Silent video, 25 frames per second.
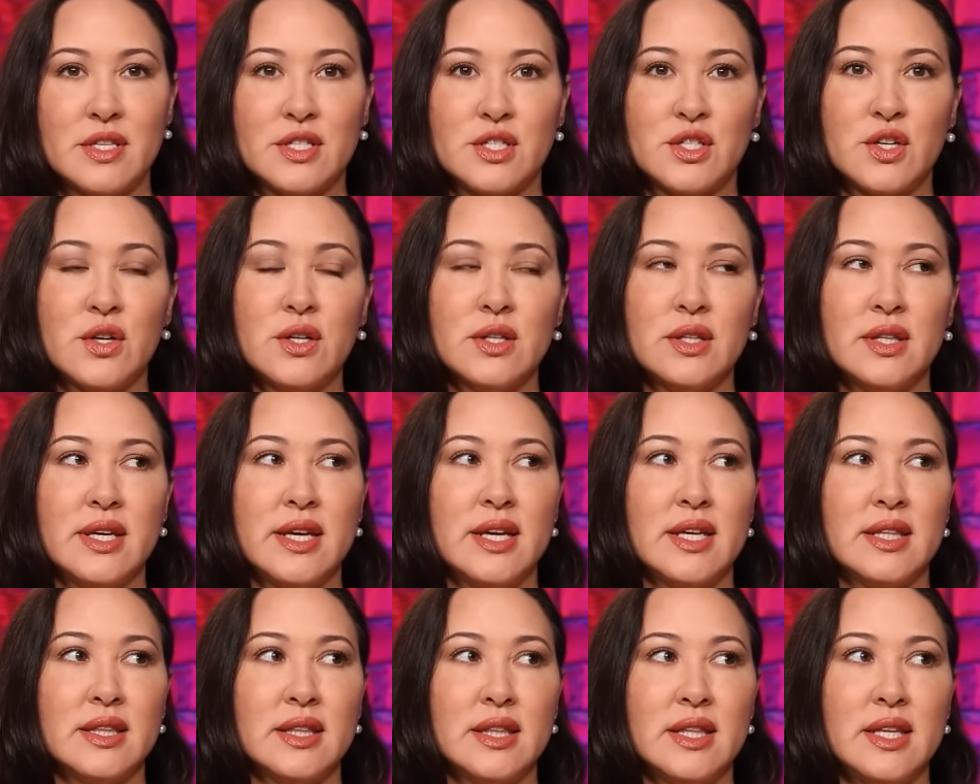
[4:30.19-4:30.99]

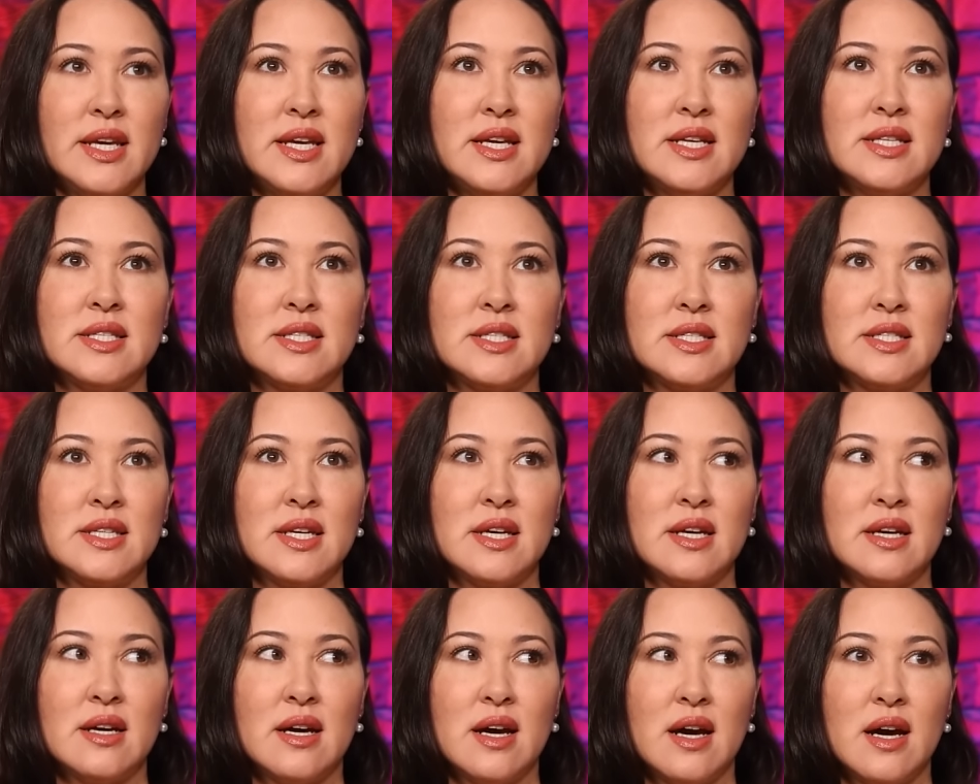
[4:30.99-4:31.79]
Certainly at least
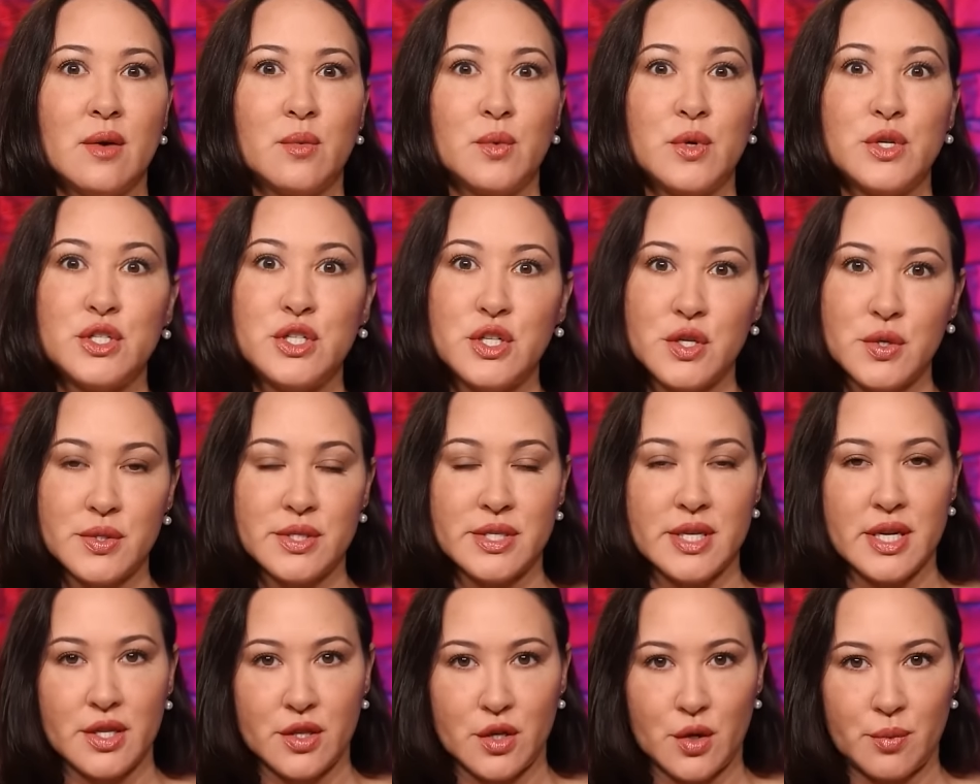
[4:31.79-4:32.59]

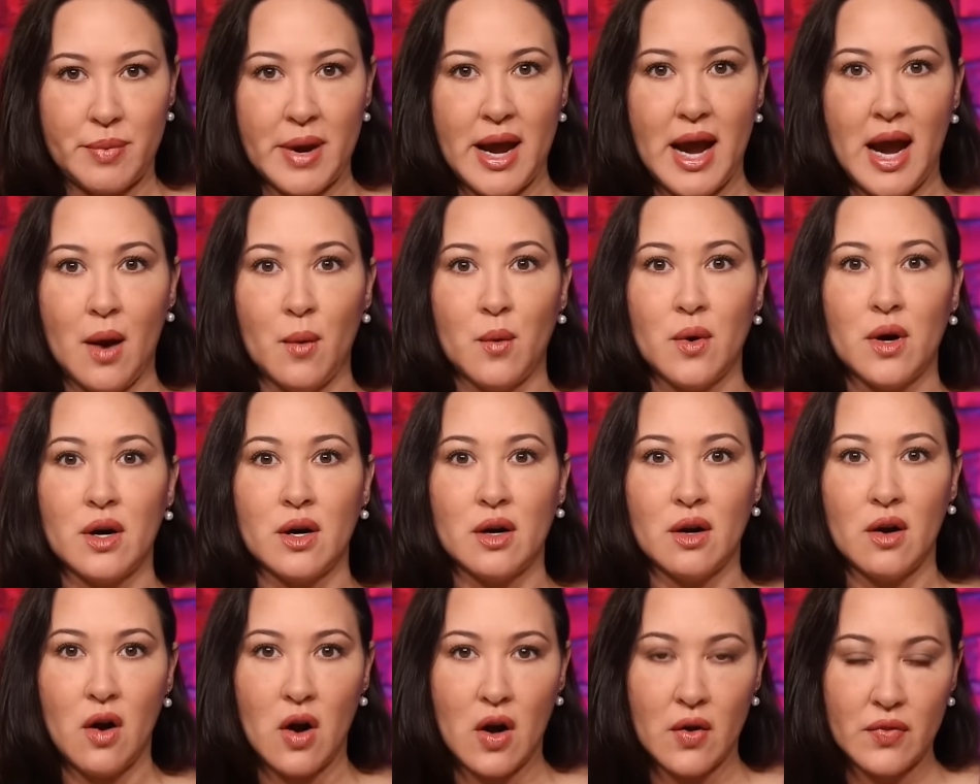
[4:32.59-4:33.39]
reducing their
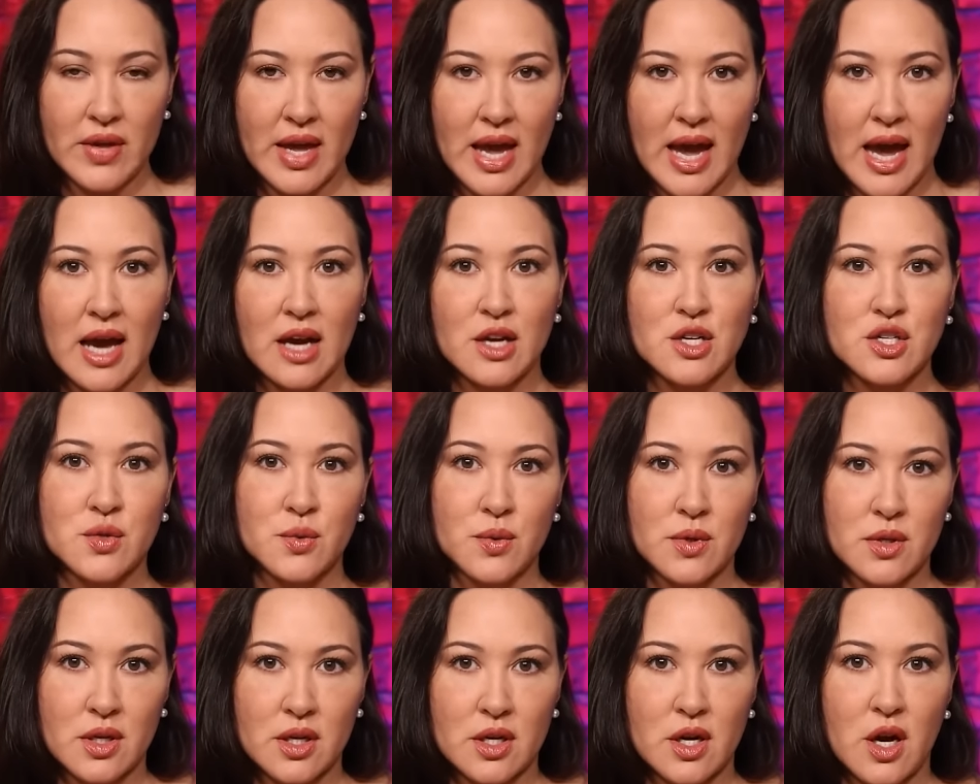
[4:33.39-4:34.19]
power on the
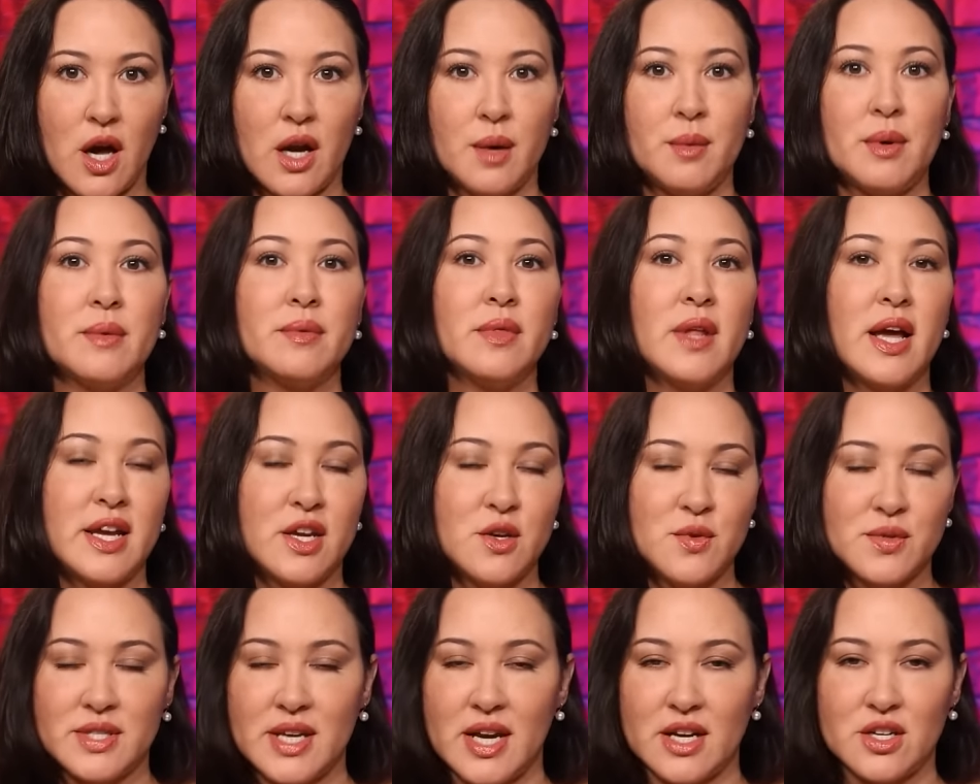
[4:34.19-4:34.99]
actual economy, like
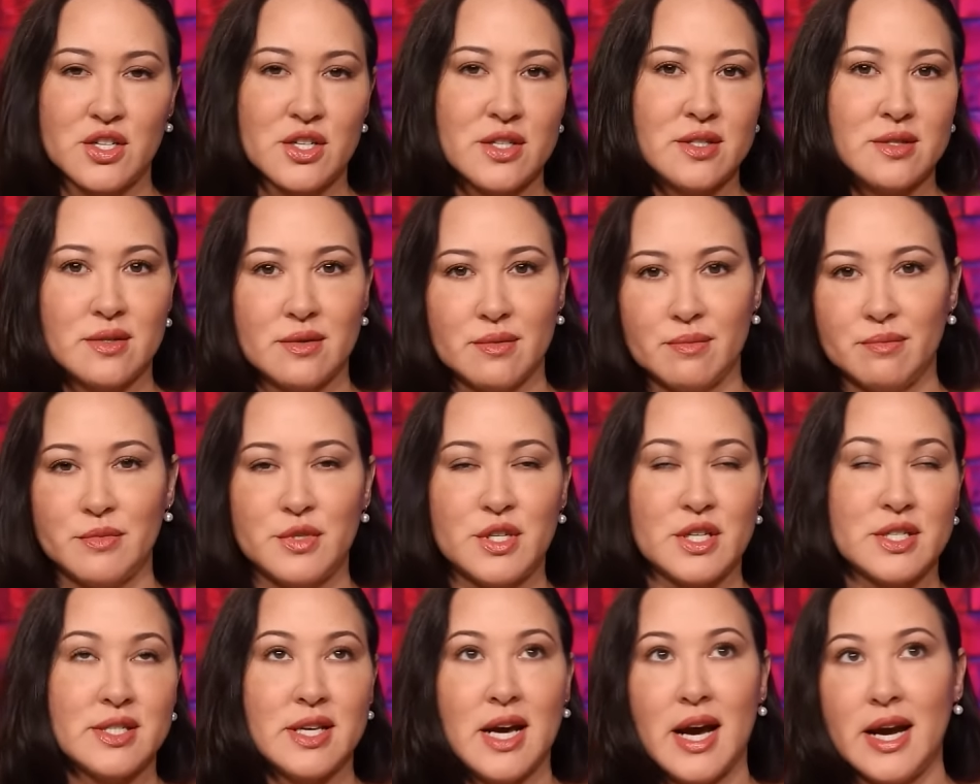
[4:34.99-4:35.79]
you said, just
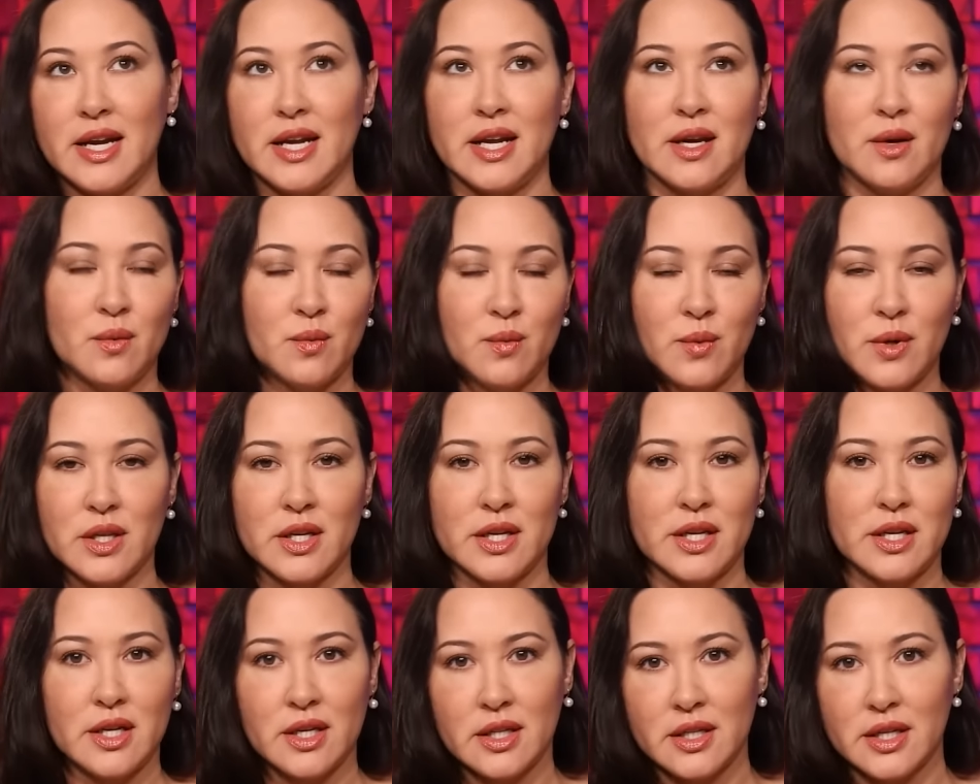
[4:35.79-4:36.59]
deciding
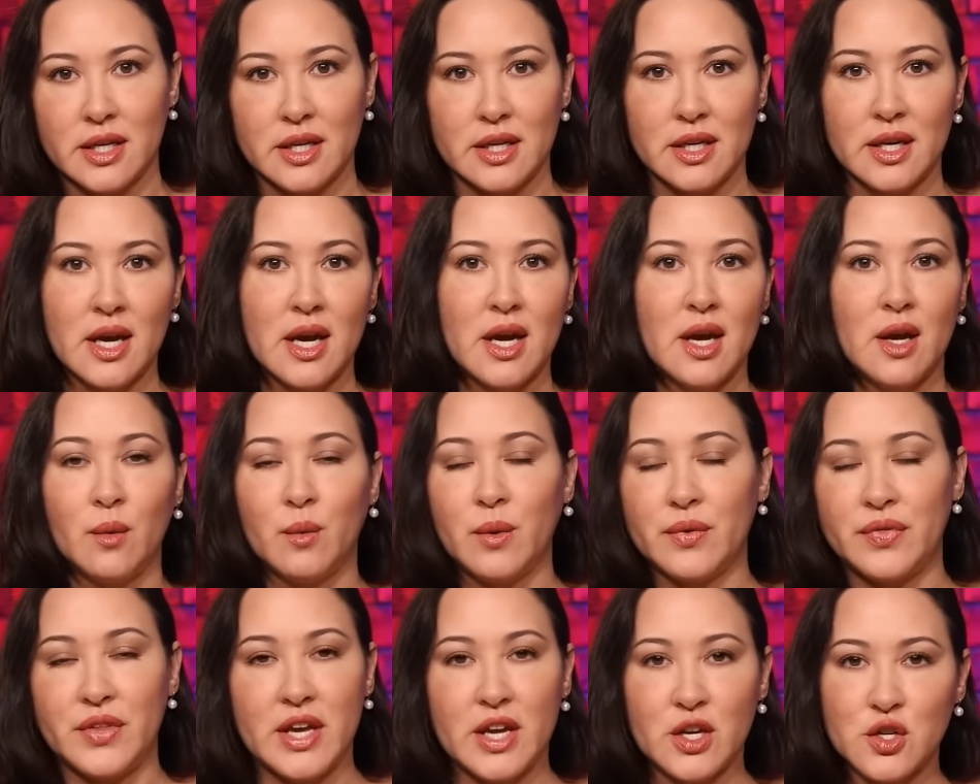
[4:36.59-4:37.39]
willy-nilly
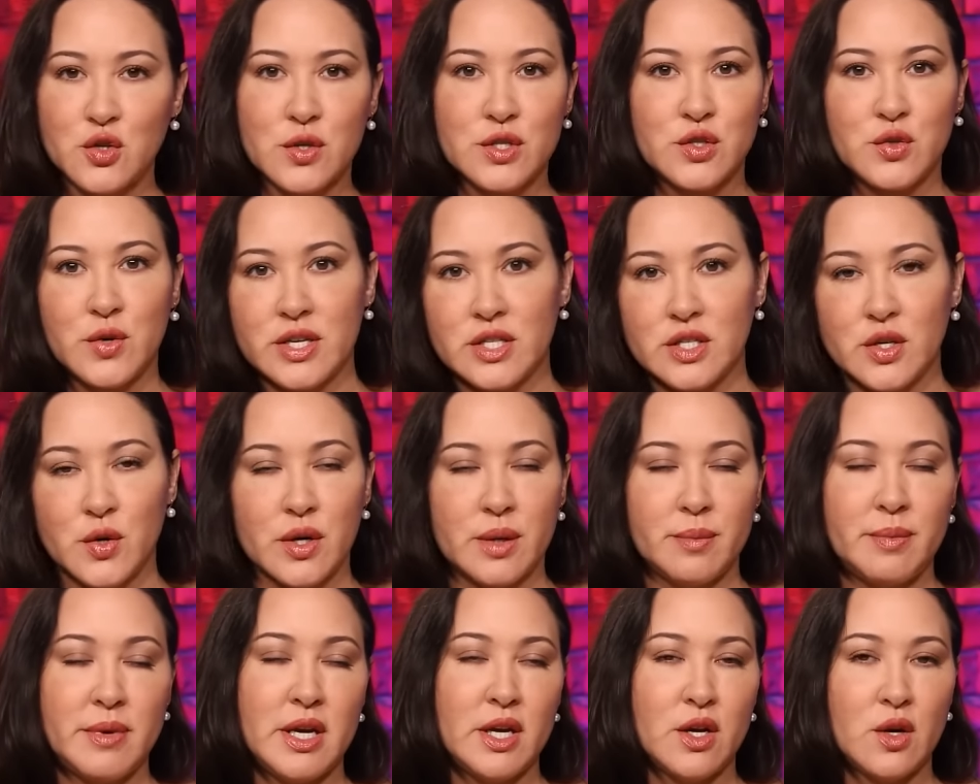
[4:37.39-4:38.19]
what the interest rate's going
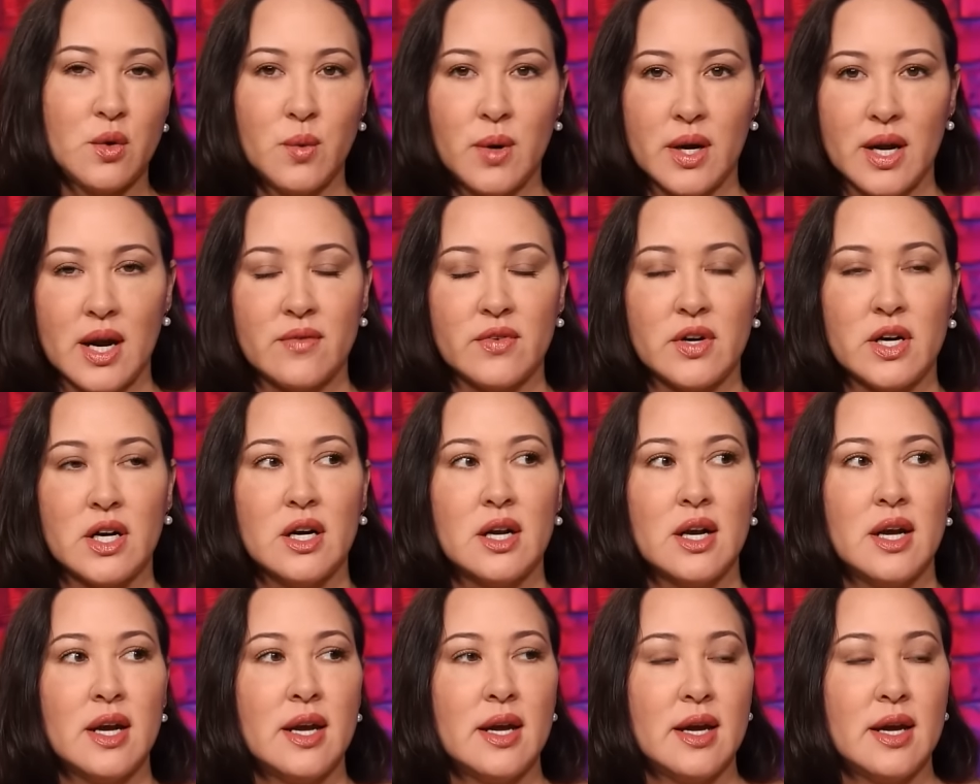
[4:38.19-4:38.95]
to be or whatever,